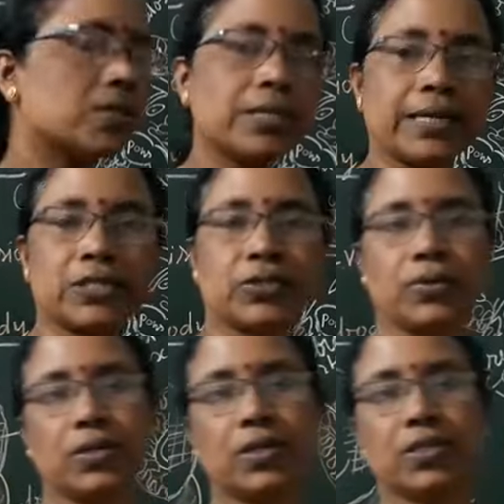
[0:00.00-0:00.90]
that's
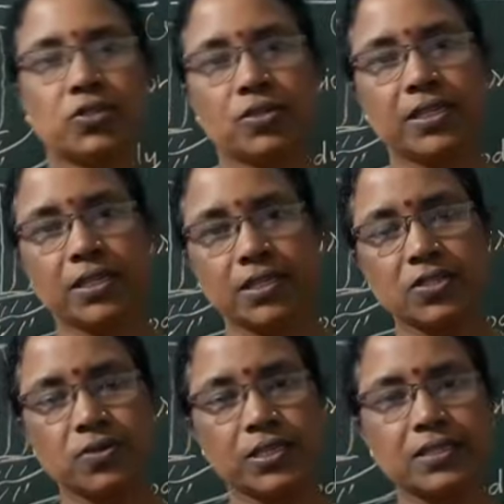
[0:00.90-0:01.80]
all. So dear
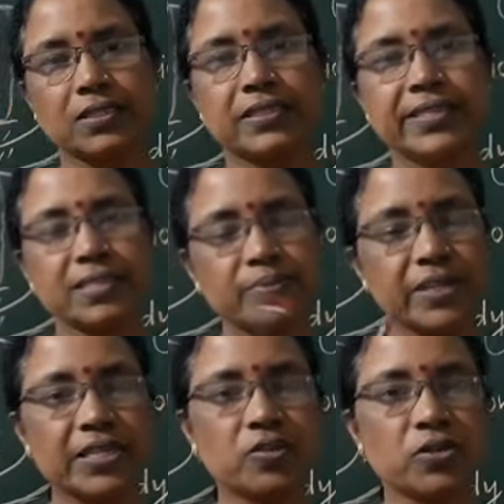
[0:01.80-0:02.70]
students, these
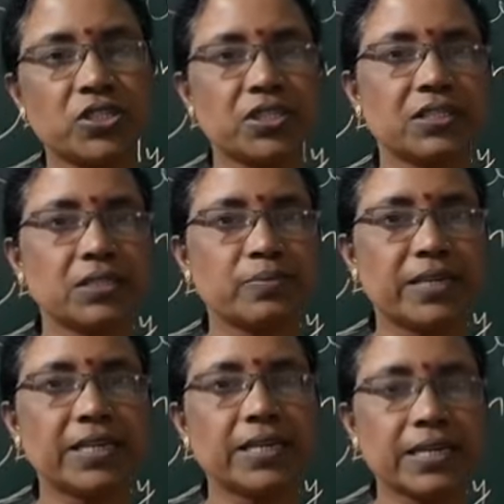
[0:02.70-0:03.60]
many questions
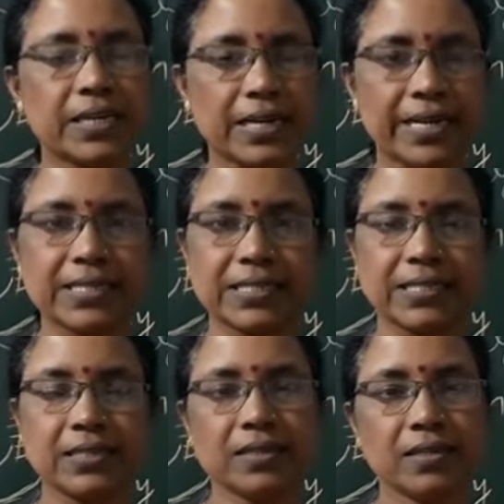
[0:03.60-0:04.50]
may arise
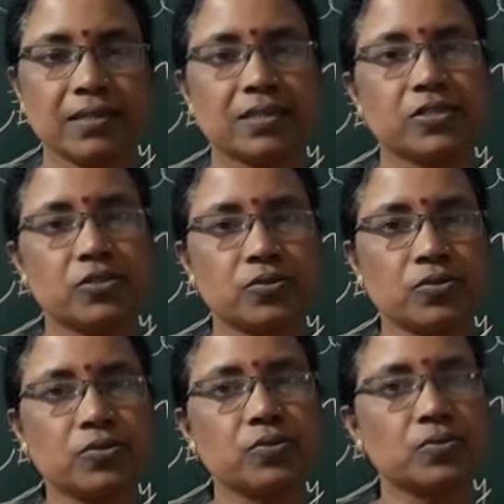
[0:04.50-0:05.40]
here
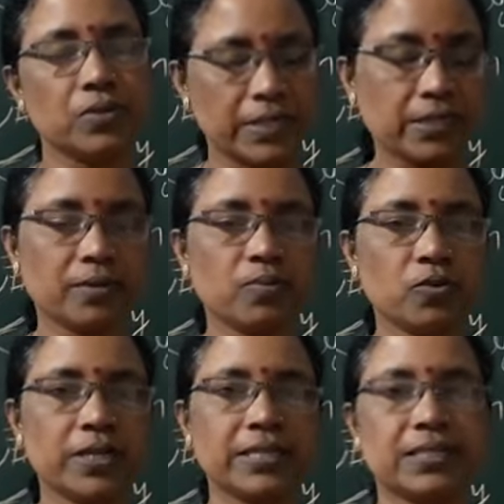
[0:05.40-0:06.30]
in the board
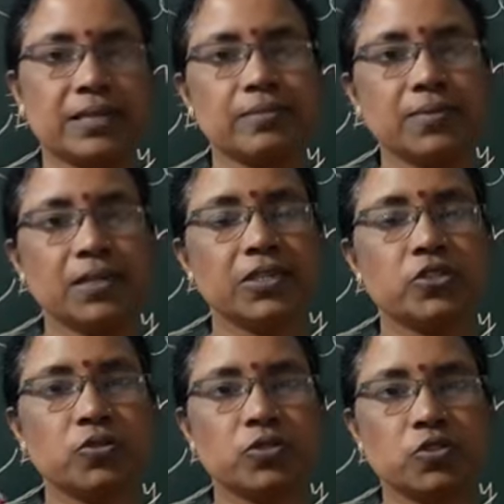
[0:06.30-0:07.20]
exam.
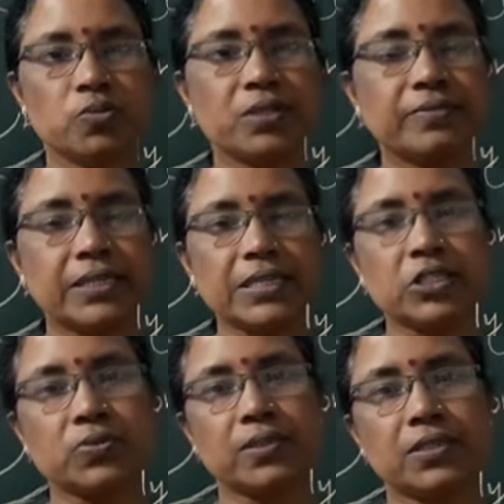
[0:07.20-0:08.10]
You should be very
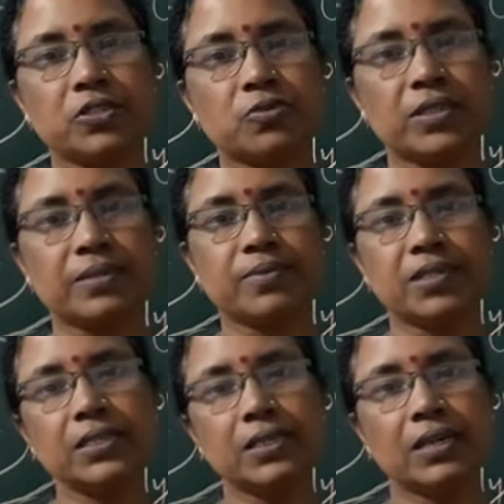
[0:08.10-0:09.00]
sure to give
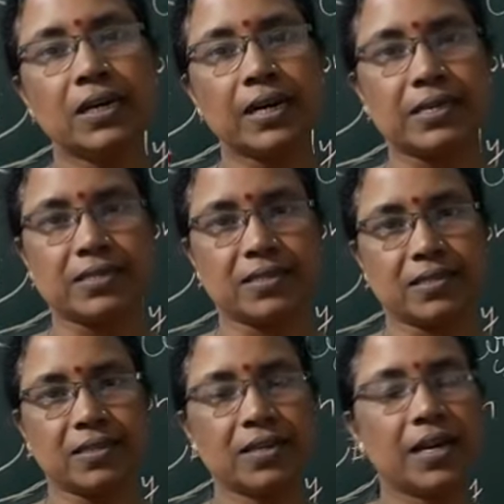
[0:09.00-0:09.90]
the answer,
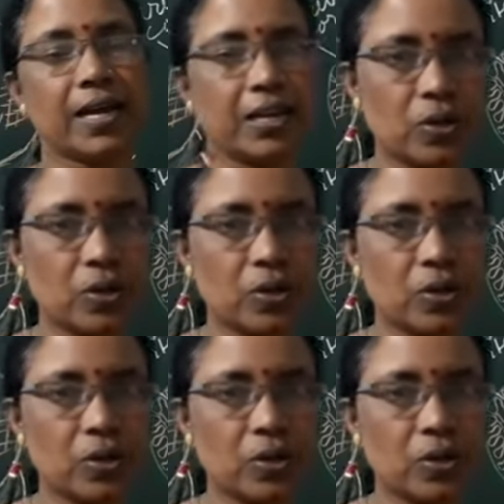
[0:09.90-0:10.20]
and